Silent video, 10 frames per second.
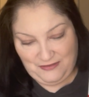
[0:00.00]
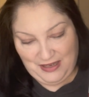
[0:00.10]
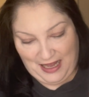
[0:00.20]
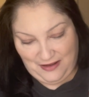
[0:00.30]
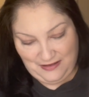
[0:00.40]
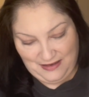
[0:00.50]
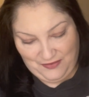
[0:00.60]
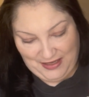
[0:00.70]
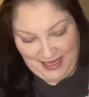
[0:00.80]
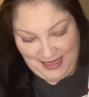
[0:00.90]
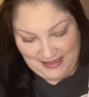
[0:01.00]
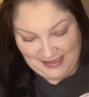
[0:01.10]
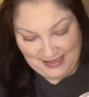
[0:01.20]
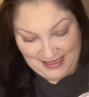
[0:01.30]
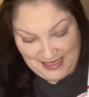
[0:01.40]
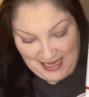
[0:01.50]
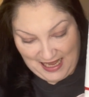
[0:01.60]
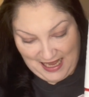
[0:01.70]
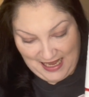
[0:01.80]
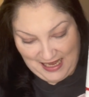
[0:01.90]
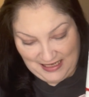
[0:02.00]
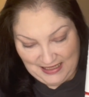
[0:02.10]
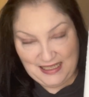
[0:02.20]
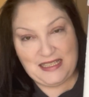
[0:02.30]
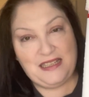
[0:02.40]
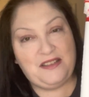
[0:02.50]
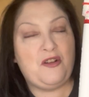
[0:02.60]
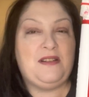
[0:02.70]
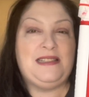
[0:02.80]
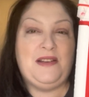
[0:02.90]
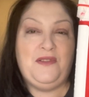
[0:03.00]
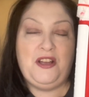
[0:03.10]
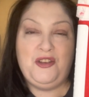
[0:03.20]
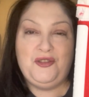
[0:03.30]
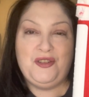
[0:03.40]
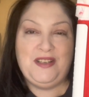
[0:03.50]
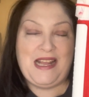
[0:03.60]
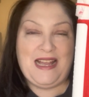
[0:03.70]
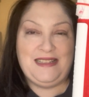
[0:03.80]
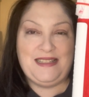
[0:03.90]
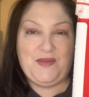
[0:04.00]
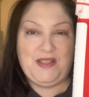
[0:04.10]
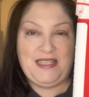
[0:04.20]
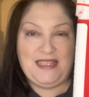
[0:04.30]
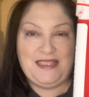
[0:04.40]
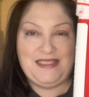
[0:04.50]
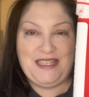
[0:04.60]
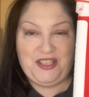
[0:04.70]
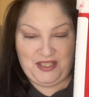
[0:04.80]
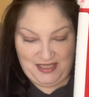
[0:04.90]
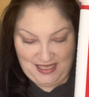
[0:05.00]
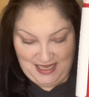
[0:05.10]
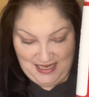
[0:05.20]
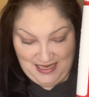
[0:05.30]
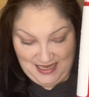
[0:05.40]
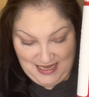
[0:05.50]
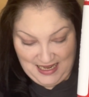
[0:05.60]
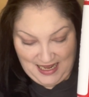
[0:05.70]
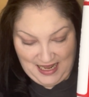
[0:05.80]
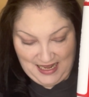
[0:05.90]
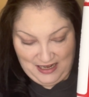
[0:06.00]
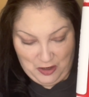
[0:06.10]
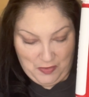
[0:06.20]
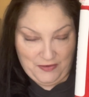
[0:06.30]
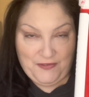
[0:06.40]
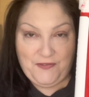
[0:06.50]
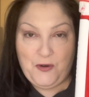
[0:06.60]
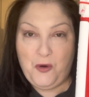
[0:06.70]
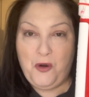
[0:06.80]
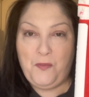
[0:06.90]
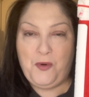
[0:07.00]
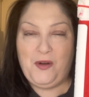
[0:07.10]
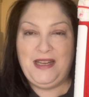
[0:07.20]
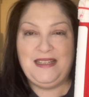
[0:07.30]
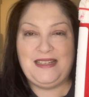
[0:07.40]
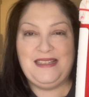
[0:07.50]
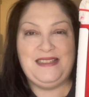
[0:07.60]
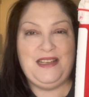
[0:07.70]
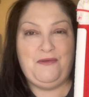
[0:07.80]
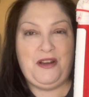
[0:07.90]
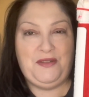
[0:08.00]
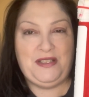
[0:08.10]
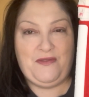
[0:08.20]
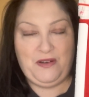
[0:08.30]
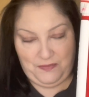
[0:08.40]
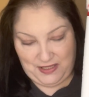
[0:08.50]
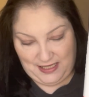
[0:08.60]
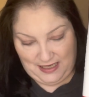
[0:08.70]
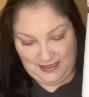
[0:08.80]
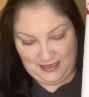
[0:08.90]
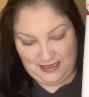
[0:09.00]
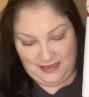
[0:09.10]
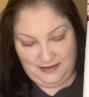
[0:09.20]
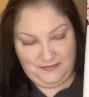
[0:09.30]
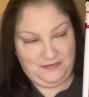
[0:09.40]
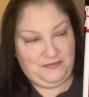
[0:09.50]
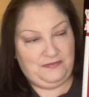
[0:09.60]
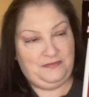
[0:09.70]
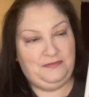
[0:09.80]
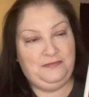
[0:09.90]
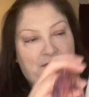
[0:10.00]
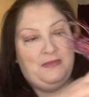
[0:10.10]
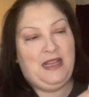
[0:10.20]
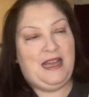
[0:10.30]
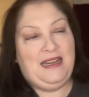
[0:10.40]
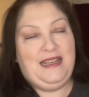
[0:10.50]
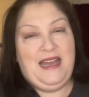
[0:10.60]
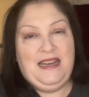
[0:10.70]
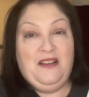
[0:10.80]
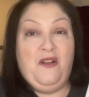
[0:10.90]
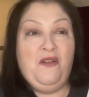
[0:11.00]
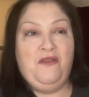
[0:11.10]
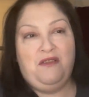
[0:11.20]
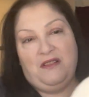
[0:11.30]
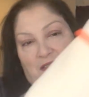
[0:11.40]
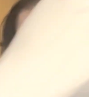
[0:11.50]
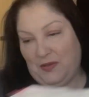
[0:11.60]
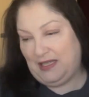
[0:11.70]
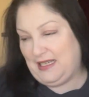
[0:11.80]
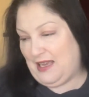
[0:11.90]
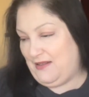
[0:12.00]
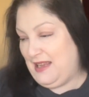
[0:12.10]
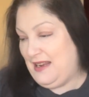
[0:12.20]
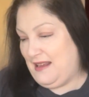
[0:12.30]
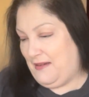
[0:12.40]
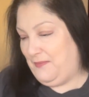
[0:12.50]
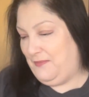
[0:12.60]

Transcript: yeah, loving it. And this has got 776 stitches in, and I'm at 4.07%, and again on 20 count Ada.